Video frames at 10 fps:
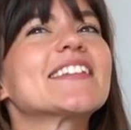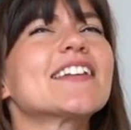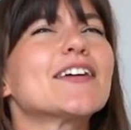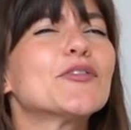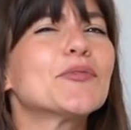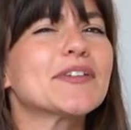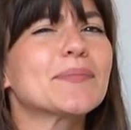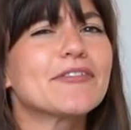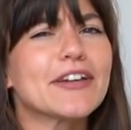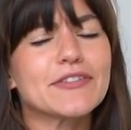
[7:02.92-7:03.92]
it's not always
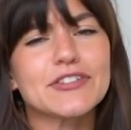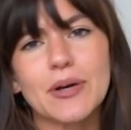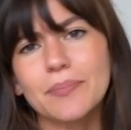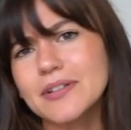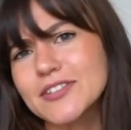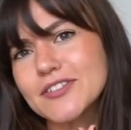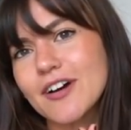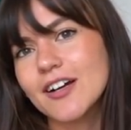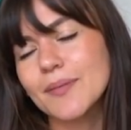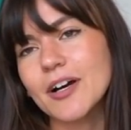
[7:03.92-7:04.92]
my favorite topic to
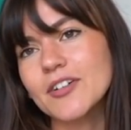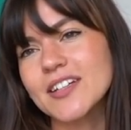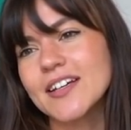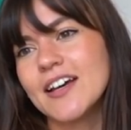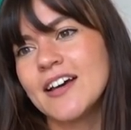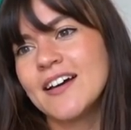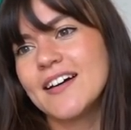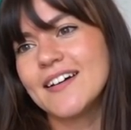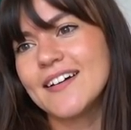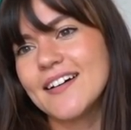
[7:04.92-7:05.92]
talk about.
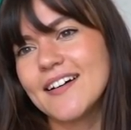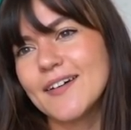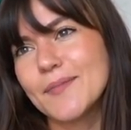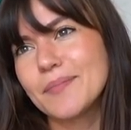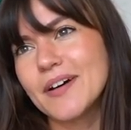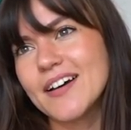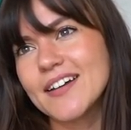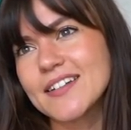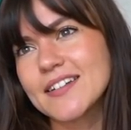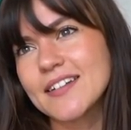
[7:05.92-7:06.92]

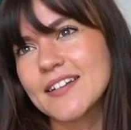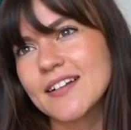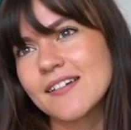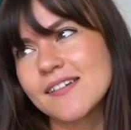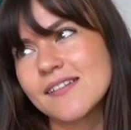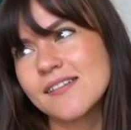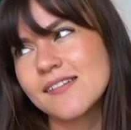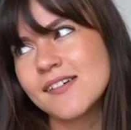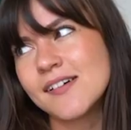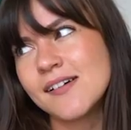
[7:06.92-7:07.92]
But
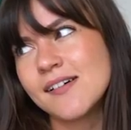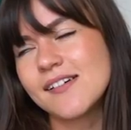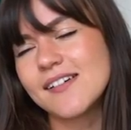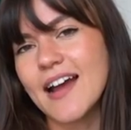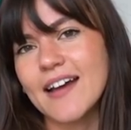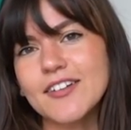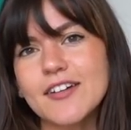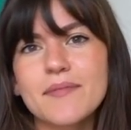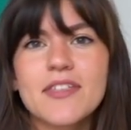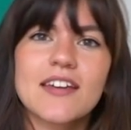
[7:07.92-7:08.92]
yeah, I don't
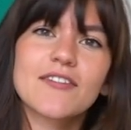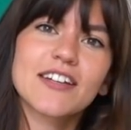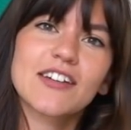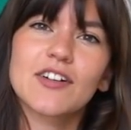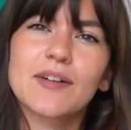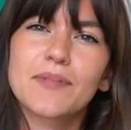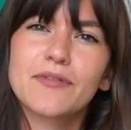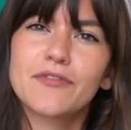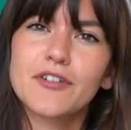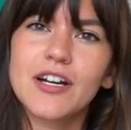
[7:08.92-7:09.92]
know, I'm thinking right now,
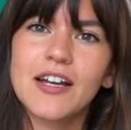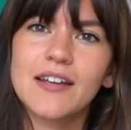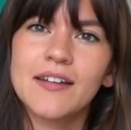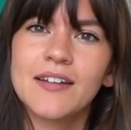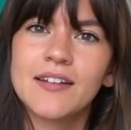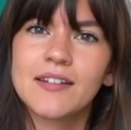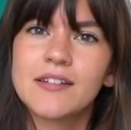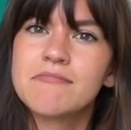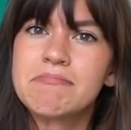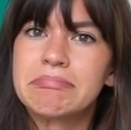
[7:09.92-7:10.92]
before I
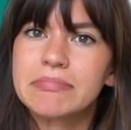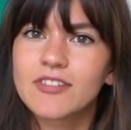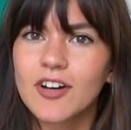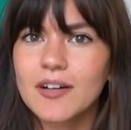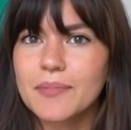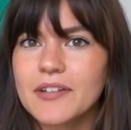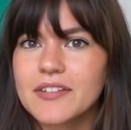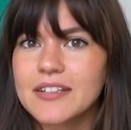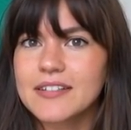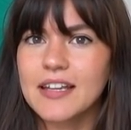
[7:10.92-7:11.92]
talk
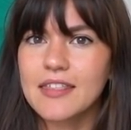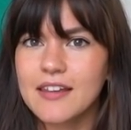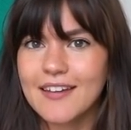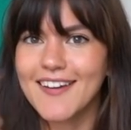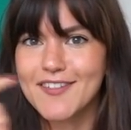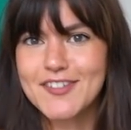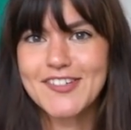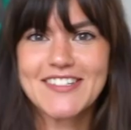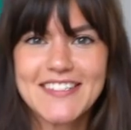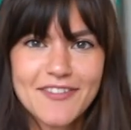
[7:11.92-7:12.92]
about this, I think I have to
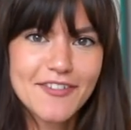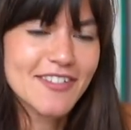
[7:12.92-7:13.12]
show you something